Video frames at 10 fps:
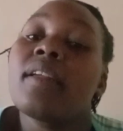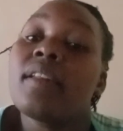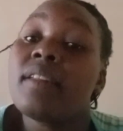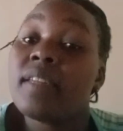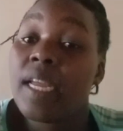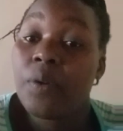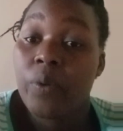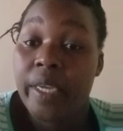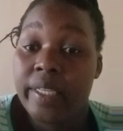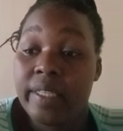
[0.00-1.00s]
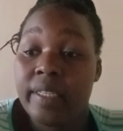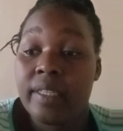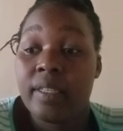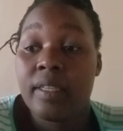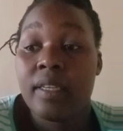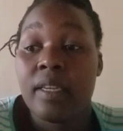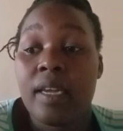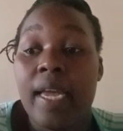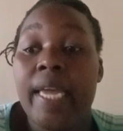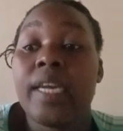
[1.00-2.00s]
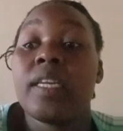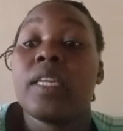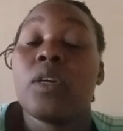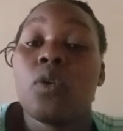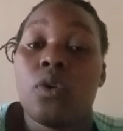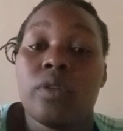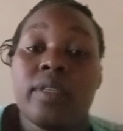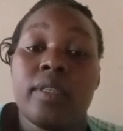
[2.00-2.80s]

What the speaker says: dry weight and record.